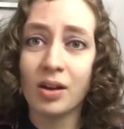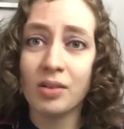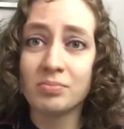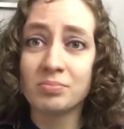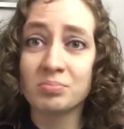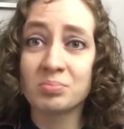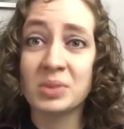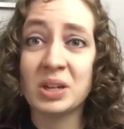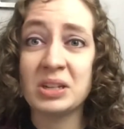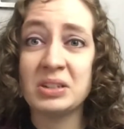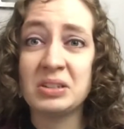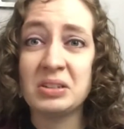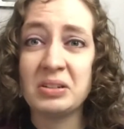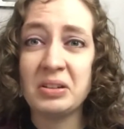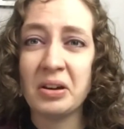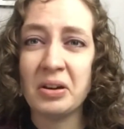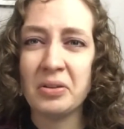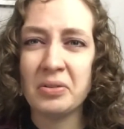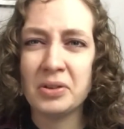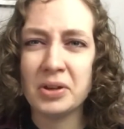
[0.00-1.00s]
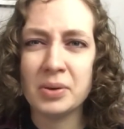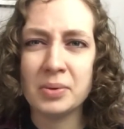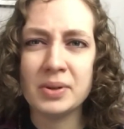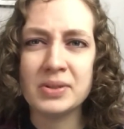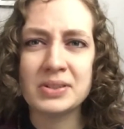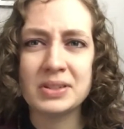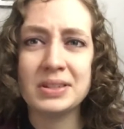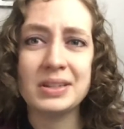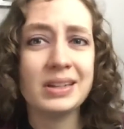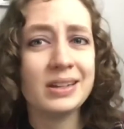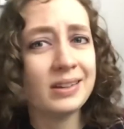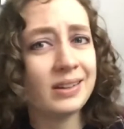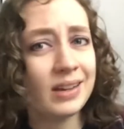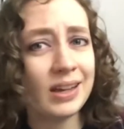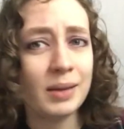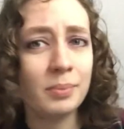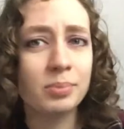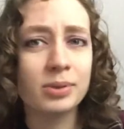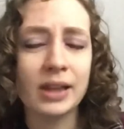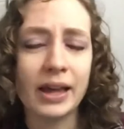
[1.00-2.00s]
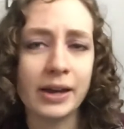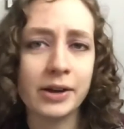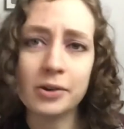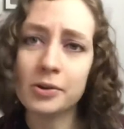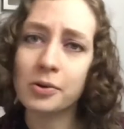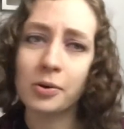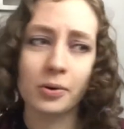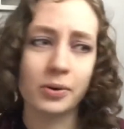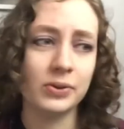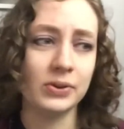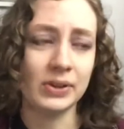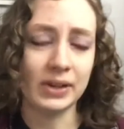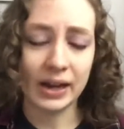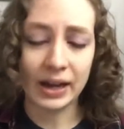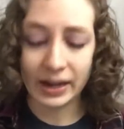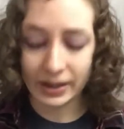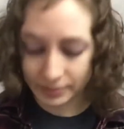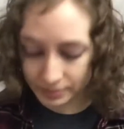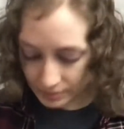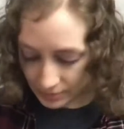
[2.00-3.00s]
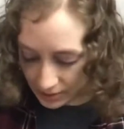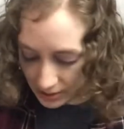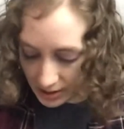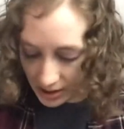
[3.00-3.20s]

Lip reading: get to know you as a D&D player or DM,